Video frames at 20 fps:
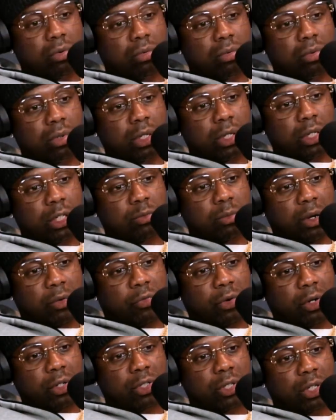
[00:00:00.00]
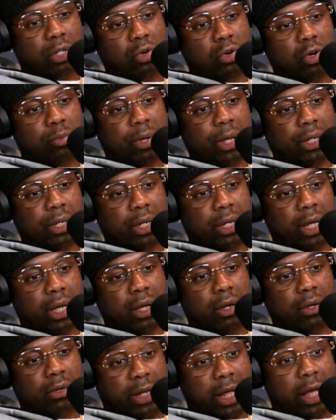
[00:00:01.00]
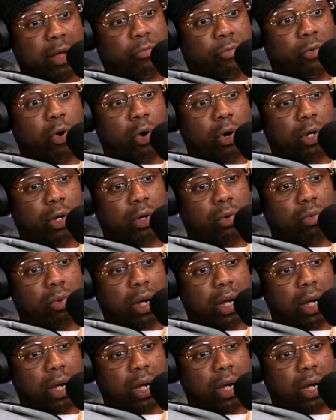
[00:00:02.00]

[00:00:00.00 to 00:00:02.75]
is my first year going back down that far in a while.